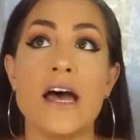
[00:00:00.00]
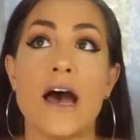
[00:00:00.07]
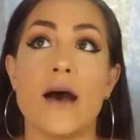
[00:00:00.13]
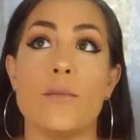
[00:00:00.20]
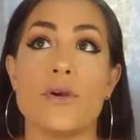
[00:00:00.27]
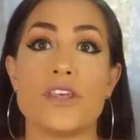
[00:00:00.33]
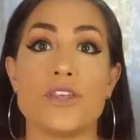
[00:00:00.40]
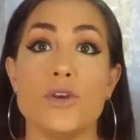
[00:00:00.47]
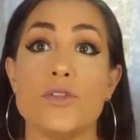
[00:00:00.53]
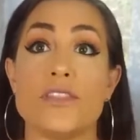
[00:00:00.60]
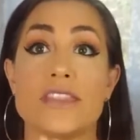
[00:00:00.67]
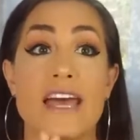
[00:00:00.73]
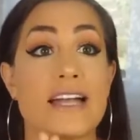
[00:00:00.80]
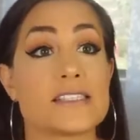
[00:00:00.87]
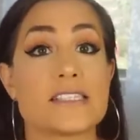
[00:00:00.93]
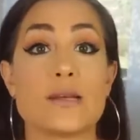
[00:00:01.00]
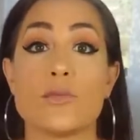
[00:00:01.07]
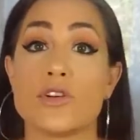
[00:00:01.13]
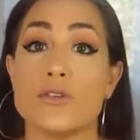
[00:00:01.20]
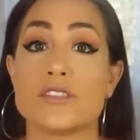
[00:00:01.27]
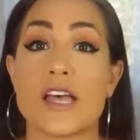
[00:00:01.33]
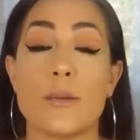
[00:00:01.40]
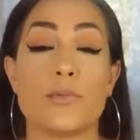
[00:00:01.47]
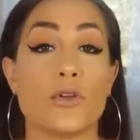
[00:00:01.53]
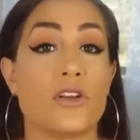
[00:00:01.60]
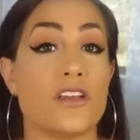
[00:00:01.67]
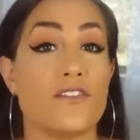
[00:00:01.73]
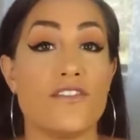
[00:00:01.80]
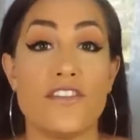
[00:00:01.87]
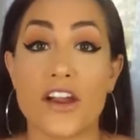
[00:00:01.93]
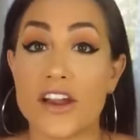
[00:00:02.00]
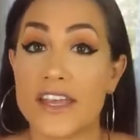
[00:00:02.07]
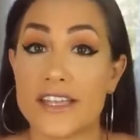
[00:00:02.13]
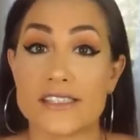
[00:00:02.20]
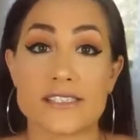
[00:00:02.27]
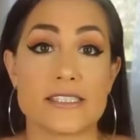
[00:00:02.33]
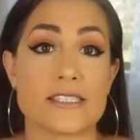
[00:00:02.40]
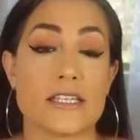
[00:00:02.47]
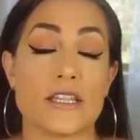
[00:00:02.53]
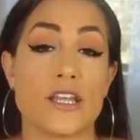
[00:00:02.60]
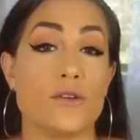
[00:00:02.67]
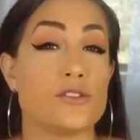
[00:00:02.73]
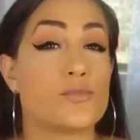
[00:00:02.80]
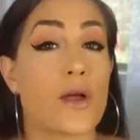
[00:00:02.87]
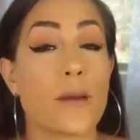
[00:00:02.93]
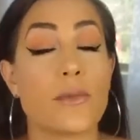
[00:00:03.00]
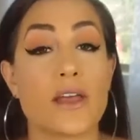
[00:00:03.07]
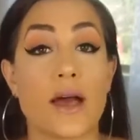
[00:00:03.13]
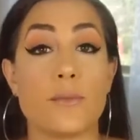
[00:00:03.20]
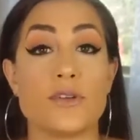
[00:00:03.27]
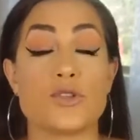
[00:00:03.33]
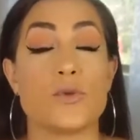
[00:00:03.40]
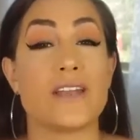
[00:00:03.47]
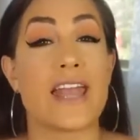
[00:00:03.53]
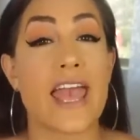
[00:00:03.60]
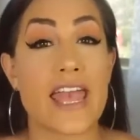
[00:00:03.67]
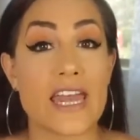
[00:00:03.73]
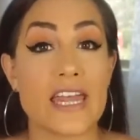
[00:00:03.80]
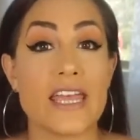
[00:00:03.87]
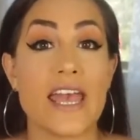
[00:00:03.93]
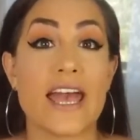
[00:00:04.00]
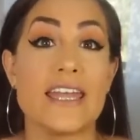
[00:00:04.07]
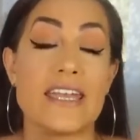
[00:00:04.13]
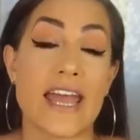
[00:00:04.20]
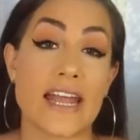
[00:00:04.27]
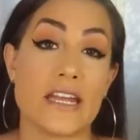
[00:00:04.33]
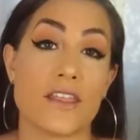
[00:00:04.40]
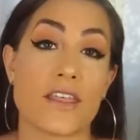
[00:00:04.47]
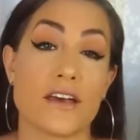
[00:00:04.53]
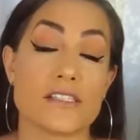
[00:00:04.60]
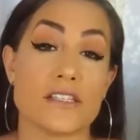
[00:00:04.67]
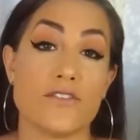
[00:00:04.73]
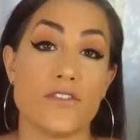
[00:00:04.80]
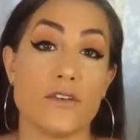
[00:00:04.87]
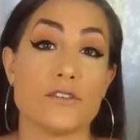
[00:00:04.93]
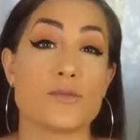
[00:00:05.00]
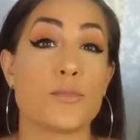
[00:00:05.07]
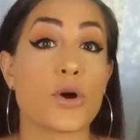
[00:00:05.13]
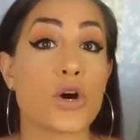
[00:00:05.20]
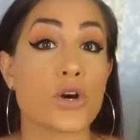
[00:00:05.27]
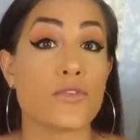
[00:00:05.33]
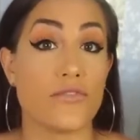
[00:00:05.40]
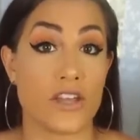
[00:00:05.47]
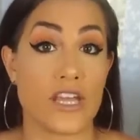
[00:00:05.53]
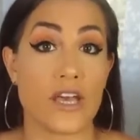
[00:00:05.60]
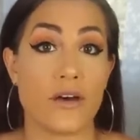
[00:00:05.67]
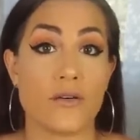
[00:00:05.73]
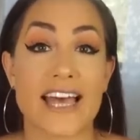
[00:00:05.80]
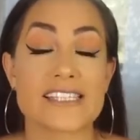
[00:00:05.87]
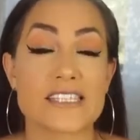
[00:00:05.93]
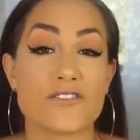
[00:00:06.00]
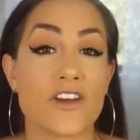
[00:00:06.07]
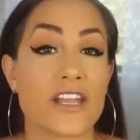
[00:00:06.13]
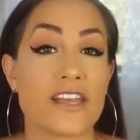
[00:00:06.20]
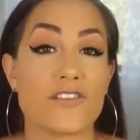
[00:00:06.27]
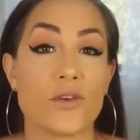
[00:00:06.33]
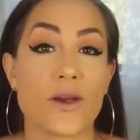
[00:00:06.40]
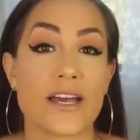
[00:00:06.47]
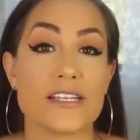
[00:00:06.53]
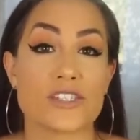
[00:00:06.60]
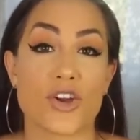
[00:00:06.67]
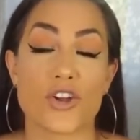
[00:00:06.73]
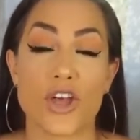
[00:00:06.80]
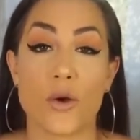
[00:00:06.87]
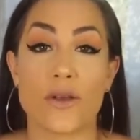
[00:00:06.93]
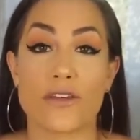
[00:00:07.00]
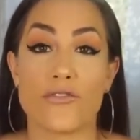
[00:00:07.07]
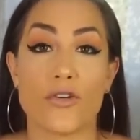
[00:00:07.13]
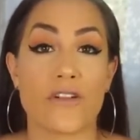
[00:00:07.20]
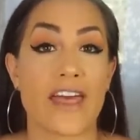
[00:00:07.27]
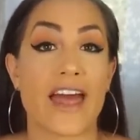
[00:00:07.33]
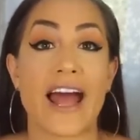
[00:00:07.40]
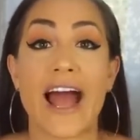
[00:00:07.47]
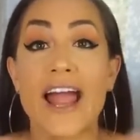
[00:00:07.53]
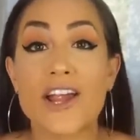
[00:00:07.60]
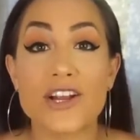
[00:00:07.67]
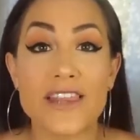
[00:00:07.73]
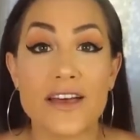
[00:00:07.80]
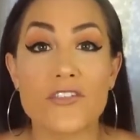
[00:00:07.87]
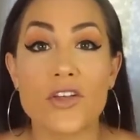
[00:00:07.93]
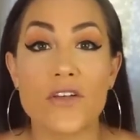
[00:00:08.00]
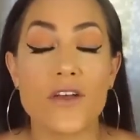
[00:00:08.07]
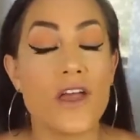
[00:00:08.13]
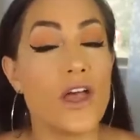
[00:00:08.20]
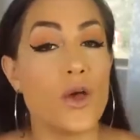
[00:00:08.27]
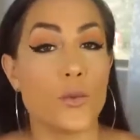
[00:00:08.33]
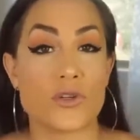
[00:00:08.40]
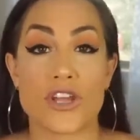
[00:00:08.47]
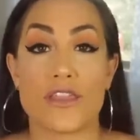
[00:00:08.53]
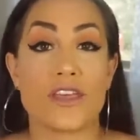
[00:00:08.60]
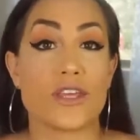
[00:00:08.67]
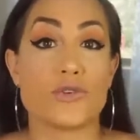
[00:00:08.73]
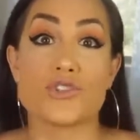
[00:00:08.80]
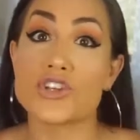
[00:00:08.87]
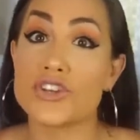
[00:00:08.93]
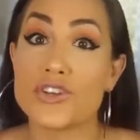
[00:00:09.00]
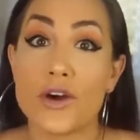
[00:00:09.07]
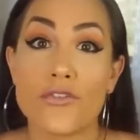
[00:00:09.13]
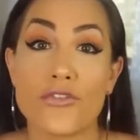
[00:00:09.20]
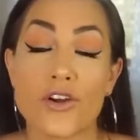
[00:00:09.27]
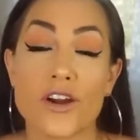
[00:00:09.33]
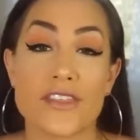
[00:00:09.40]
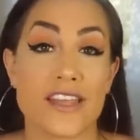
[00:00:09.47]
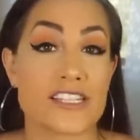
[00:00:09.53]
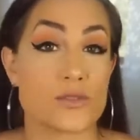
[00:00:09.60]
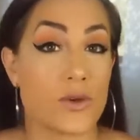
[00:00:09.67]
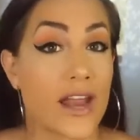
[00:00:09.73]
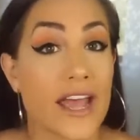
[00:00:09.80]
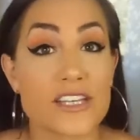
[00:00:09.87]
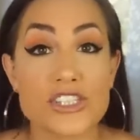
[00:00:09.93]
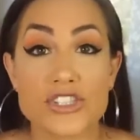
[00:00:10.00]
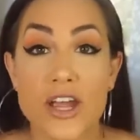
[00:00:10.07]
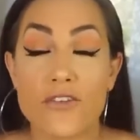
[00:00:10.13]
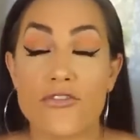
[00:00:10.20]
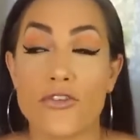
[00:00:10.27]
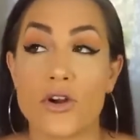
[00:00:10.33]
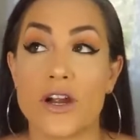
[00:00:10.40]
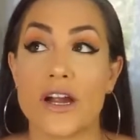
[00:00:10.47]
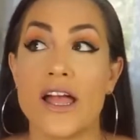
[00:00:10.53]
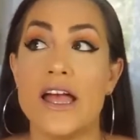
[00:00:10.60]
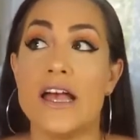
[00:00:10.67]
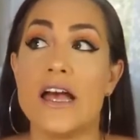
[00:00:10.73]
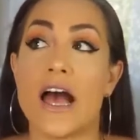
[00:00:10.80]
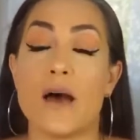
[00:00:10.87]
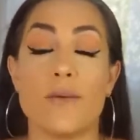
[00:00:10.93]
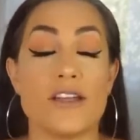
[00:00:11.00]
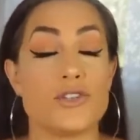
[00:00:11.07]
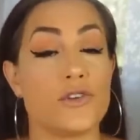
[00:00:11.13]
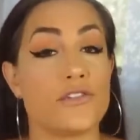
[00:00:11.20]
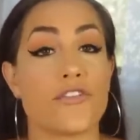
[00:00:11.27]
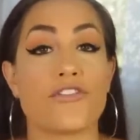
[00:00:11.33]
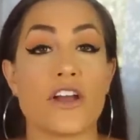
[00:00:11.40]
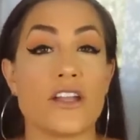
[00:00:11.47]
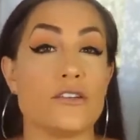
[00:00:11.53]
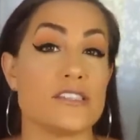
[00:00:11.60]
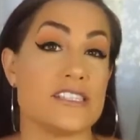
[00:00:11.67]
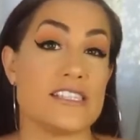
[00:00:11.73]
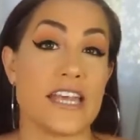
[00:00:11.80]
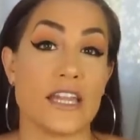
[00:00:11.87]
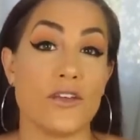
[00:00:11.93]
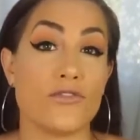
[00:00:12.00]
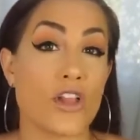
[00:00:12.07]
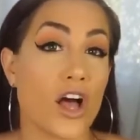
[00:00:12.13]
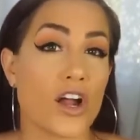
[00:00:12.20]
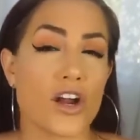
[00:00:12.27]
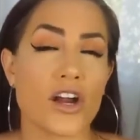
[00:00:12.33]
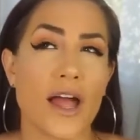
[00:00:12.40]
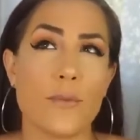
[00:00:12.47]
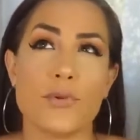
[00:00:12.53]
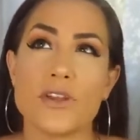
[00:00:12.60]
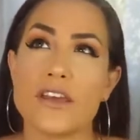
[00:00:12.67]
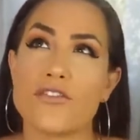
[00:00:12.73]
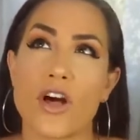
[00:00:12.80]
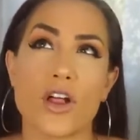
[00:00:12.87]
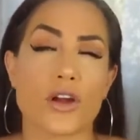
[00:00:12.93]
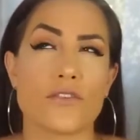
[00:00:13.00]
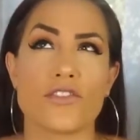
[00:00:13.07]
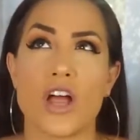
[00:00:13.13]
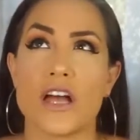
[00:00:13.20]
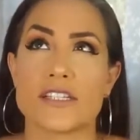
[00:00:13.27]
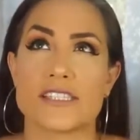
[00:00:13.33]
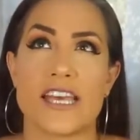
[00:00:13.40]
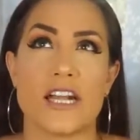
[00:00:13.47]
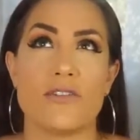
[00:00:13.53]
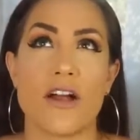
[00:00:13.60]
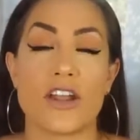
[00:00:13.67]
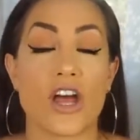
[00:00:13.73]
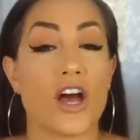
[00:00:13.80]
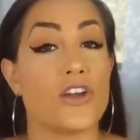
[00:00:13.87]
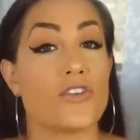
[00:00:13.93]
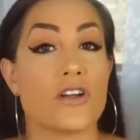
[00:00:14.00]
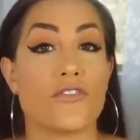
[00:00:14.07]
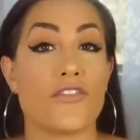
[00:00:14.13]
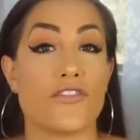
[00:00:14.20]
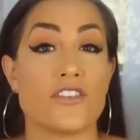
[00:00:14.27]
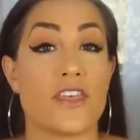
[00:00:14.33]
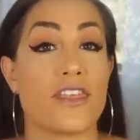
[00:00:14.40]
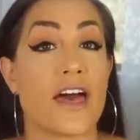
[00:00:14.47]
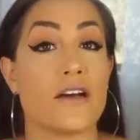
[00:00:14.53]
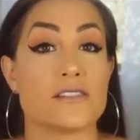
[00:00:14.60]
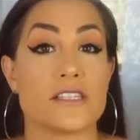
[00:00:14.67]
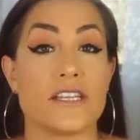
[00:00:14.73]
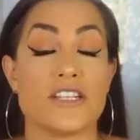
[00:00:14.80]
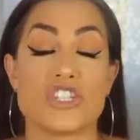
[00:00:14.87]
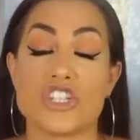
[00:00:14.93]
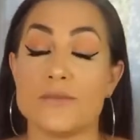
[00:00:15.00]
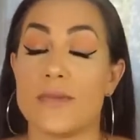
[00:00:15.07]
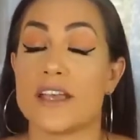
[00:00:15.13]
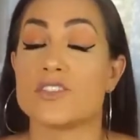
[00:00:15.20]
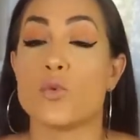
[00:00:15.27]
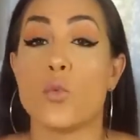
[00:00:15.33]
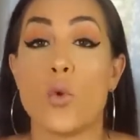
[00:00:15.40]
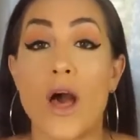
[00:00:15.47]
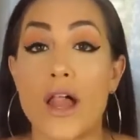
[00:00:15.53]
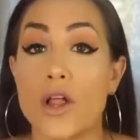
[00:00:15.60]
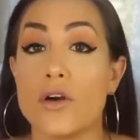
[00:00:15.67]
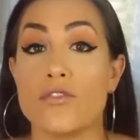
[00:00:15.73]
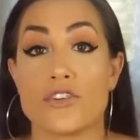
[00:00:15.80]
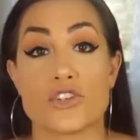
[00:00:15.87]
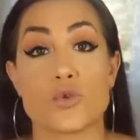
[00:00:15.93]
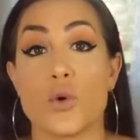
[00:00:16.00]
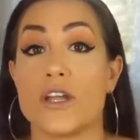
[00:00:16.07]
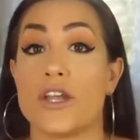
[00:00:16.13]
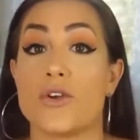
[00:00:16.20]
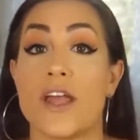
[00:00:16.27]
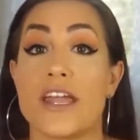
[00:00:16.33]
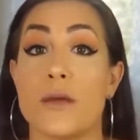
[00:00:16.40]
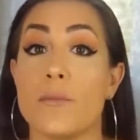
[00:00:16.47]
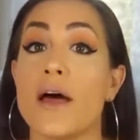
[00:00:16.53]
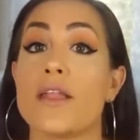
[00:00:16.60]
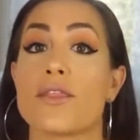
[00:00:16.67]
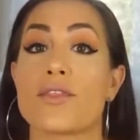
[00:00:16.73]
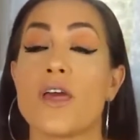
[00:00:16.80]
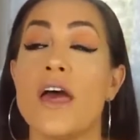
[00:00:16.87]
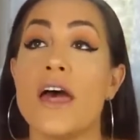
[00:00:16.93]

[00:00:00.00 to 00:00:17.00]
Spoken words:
But that's someone who's uploading very consistently, who's probably got between 80 and 90,000 views per video. Last, if any of you guys are going for that higher level, which I think you should go for, that's what I strive for. I do have a friend who's a daily vlogger. I believe all her vlogs get around 150,000, and she makes well over 20 grand a month.